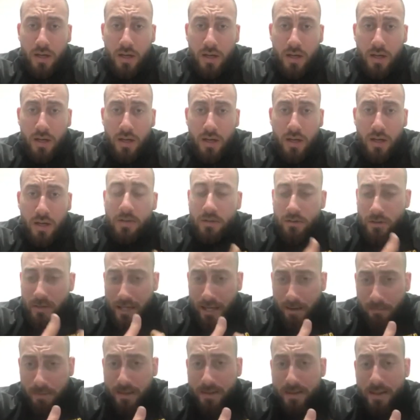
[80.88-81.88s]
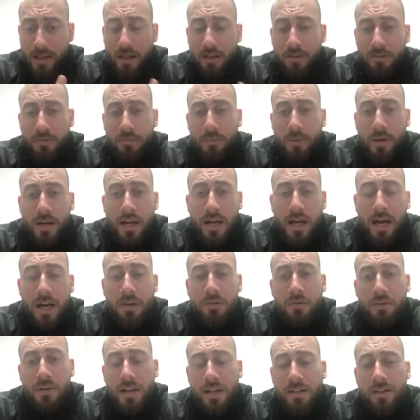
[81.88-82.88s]
Those individuals like myself, where I
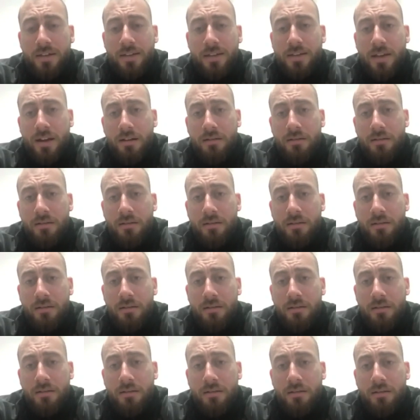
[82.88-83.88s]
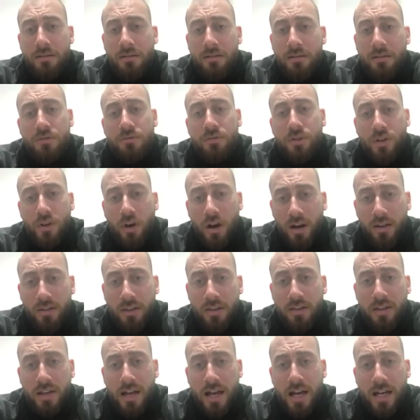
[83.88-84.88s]
don't necessarily disregard
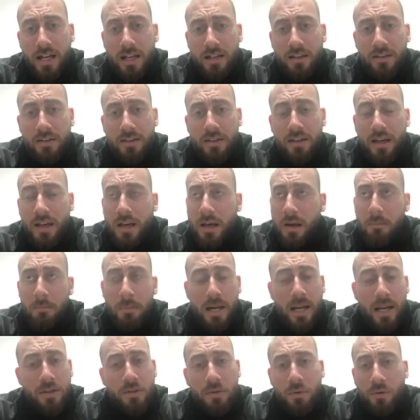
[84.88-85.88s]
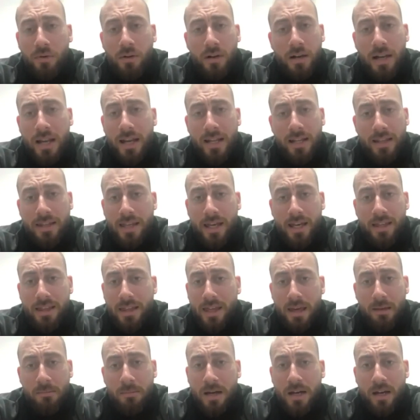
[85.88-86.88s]
the science, but I don't let it
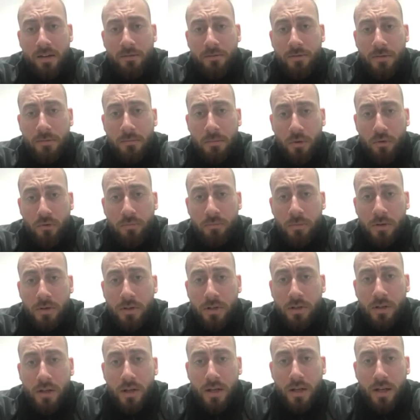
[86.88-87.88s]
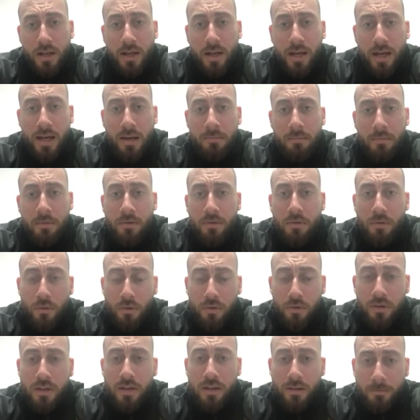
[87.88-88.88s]
dictate my every movement.
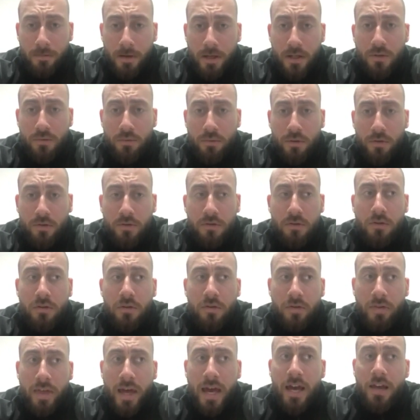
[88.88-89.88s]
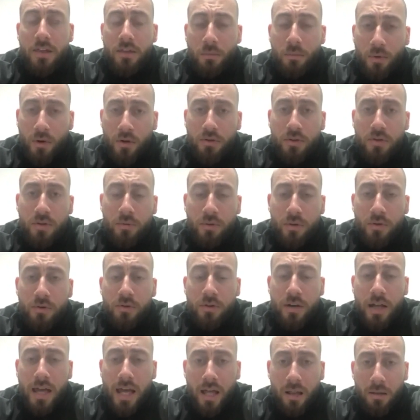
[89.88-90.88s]
Those individuals, they're the ones who are
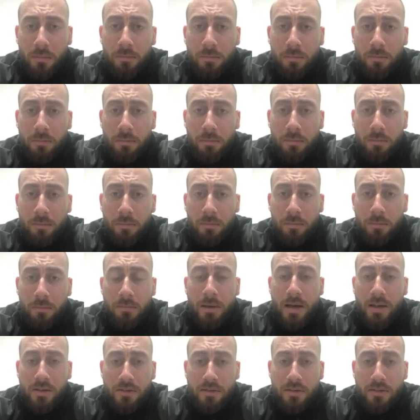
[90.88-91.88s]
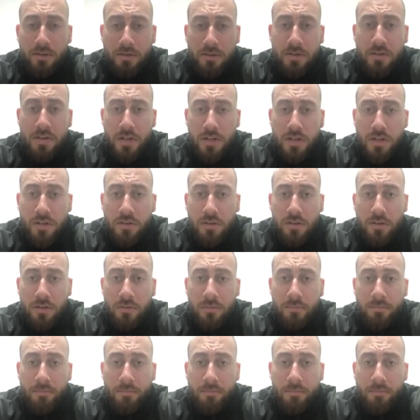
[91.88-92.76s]
going to help you make the best decisions.